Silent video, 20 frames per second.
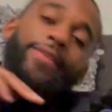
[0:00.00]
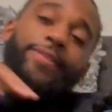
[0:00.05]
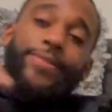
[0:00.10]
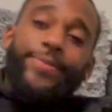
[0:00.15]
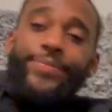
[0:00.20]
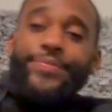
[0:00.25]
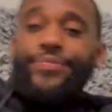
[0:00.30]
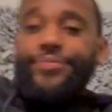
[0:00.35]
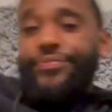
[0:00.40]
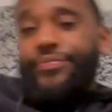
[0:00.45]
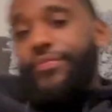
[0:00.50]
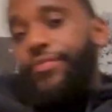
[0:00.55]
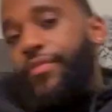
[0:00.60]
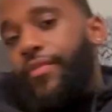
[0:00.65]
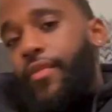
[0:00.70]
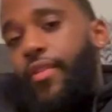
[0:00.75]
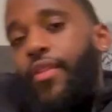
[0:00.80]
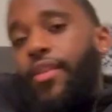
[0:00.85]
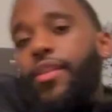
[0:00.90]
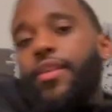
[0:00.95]

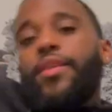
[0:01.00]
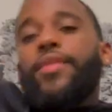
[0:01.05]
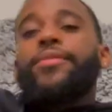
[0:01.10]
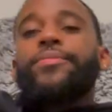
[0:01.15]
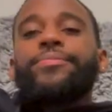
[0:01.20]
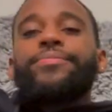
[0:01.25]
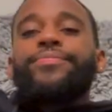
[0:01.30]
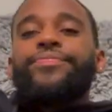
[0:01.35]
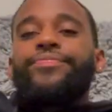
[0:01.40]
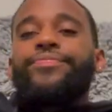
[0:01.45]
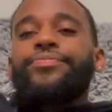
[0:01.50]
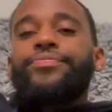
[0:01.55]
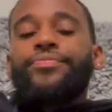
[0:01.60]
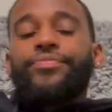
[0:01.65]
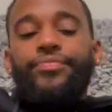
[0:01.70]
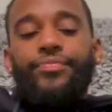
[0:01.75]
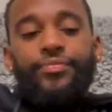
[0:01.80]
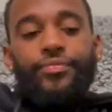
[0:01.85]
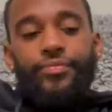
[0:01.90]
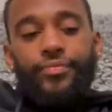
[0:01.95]

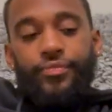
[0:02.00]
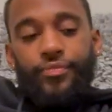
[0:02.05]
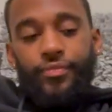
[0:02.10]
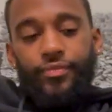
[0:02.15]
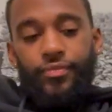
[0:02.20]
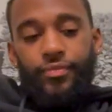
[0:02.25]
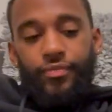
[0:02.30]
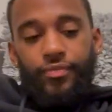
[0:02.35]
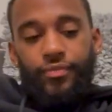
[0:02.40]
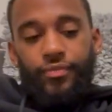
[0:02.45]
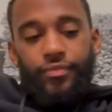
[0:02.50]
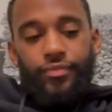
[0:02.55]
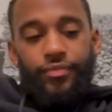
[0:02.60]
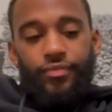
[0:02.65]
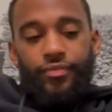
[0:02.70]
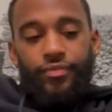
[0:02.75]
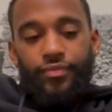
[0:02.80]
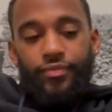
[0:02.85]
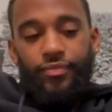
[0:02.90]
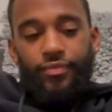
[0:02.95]

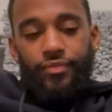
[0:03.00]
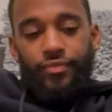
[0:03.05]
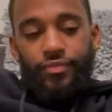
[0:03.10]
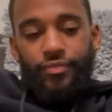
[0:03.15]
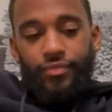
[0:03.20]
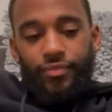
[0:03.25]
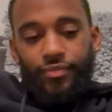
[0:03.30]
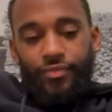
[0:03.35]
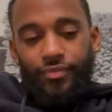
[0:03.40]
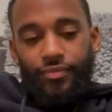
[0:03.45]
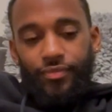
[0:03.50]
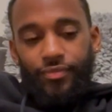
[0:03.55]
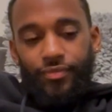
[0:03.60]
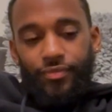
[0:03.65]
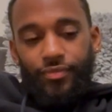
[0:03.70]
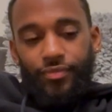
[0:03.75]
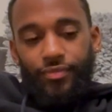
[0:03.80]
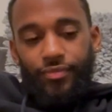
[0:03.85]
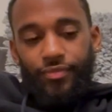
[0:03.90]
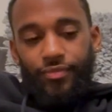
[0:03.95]

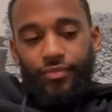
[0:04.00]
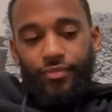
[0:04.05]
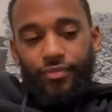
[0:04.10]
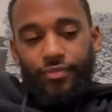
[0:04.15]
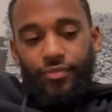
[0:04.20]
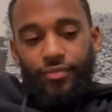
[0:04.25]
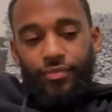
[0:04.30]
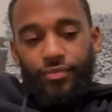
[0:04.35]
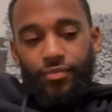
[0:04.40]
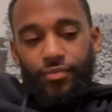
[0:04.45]
This person isn't speaking.